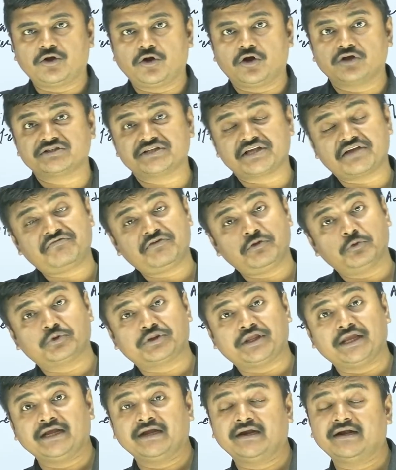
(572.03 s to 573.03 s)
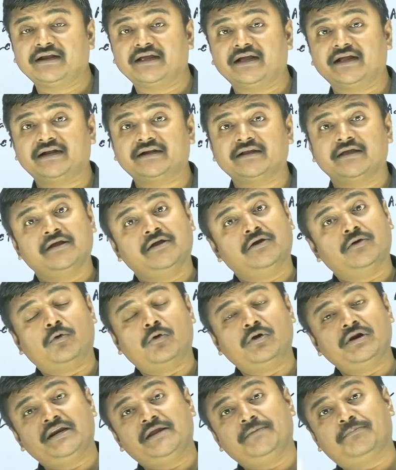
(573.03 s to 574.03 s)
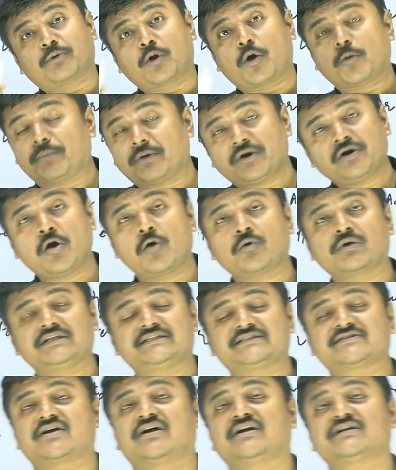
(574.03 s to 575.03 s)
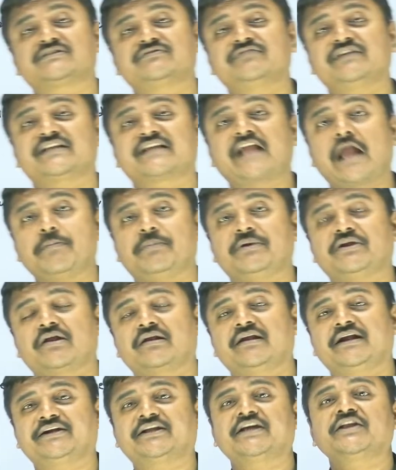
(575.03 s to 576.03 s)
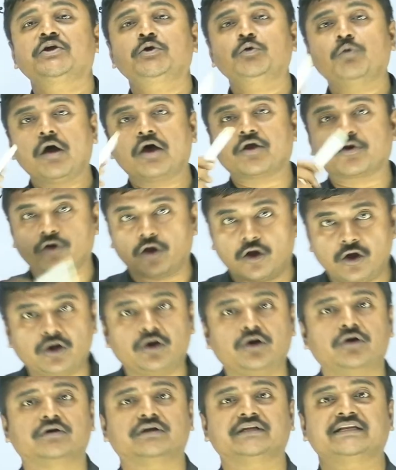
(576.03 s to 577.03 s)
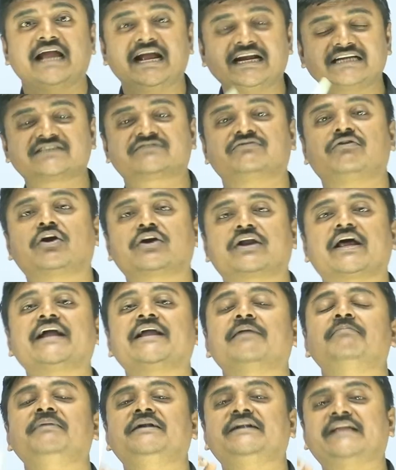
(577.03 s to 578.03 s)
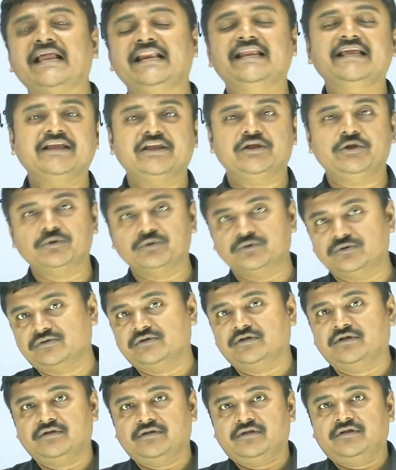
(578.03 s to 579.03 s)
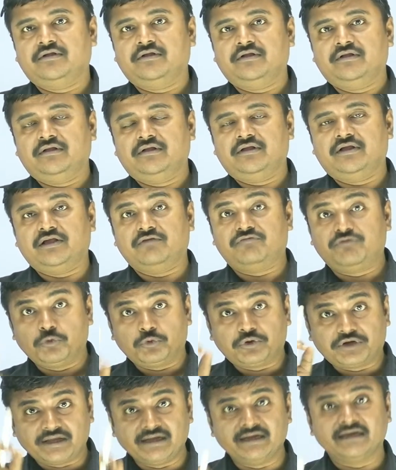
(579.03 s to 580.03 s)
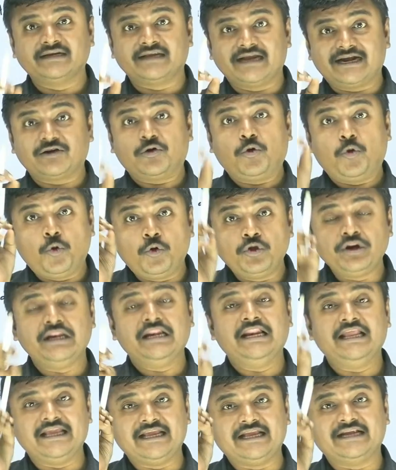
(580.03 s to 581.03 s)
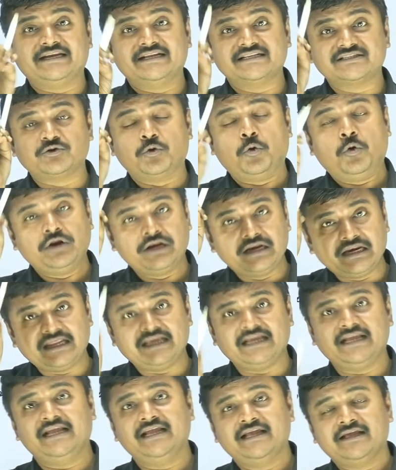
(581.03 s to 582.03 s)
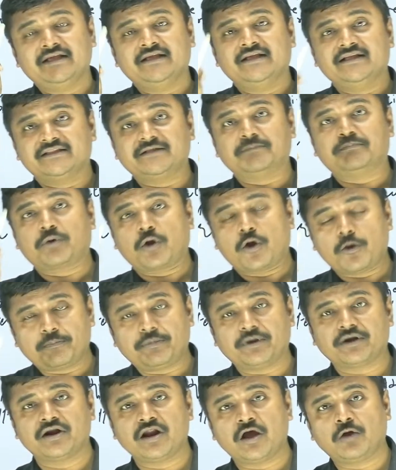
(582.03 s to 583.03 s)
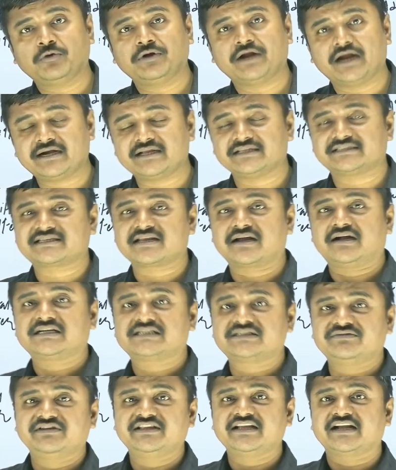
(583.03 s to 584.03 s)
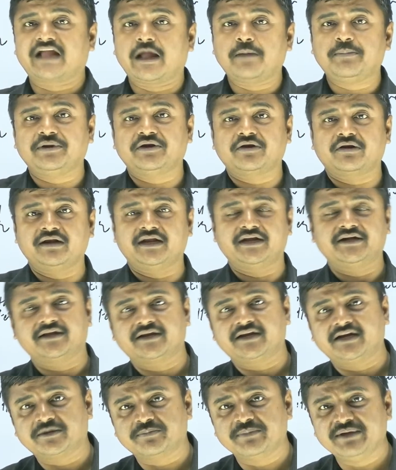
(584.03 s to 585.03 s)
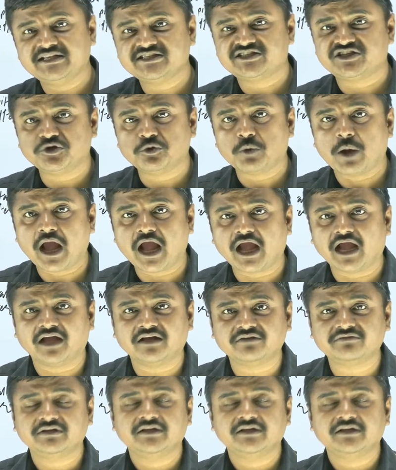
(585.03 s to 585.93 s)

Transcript: if you think that only proper noun starts with capital letter, you are wrong. That's what I am telling you. If you think that it is only the proper noun that starts with a capital letter, it means you have